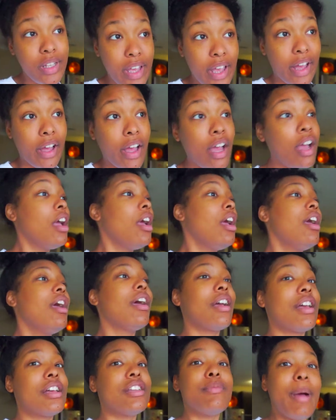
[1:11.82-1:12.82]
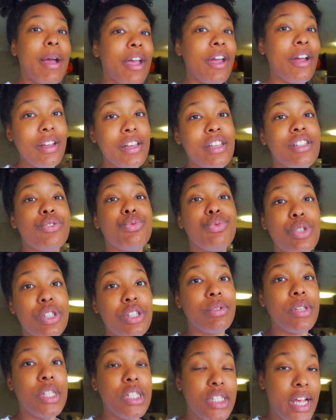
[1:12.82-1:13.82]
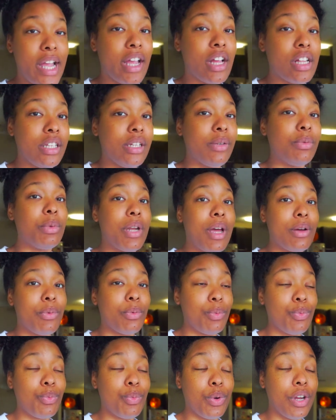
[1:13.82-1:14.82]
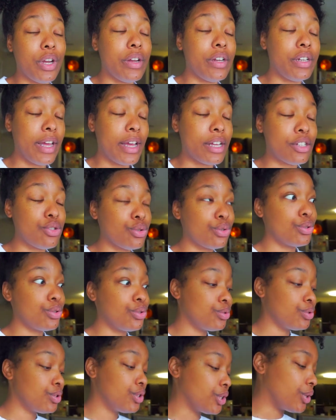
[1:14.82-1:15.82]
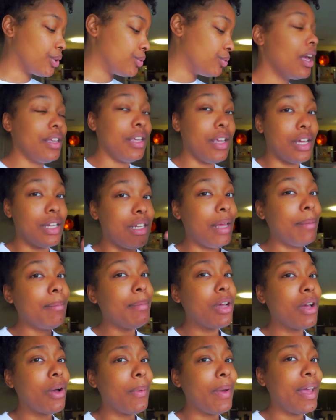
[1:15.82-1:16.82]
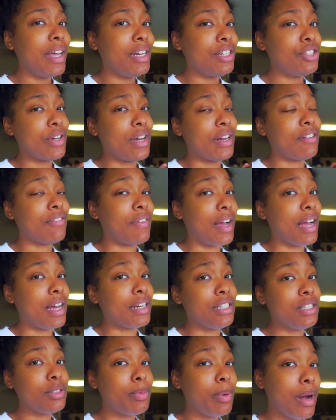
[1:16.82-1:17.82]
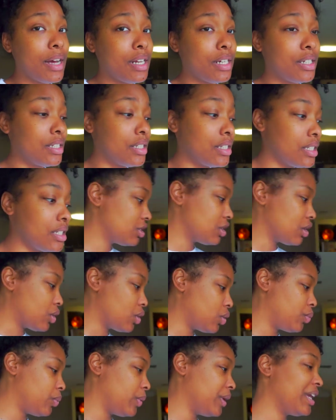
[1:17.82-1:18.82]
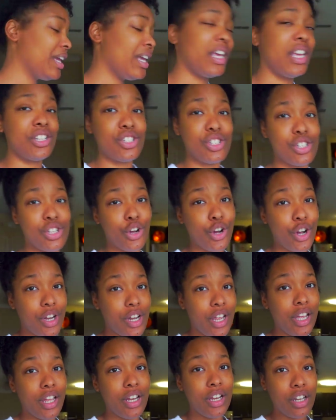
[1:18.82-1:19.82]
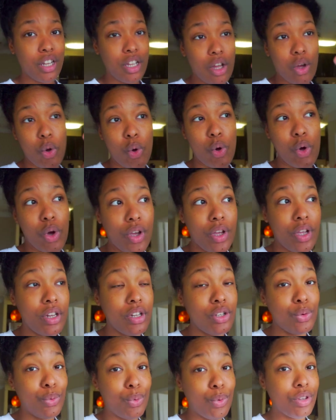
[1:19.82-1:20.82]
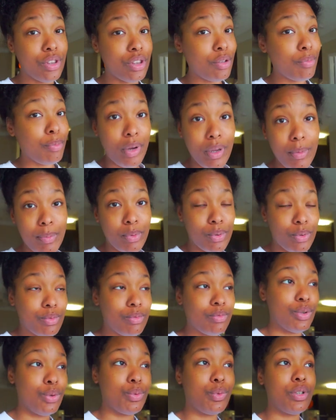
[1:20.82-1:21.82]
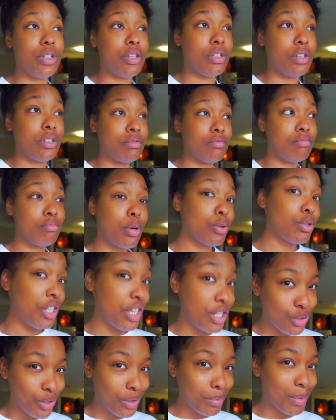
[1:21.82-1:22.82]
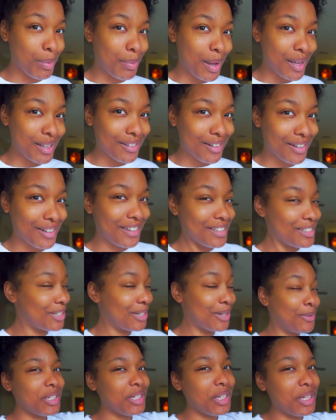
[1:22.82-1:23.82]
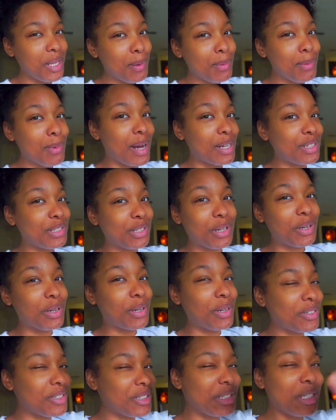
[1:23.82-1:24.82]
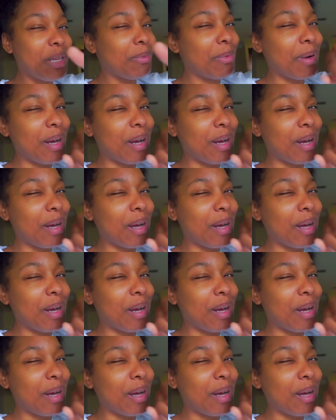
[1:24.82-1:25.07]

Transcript: yeah, because my hair gets really, really tangly when I wear it natural. So yeah, let me go ahead and try to find these products so we can get started on doing the pre-poo, doing the protein treatment basically. So keep watching, girl. Just keep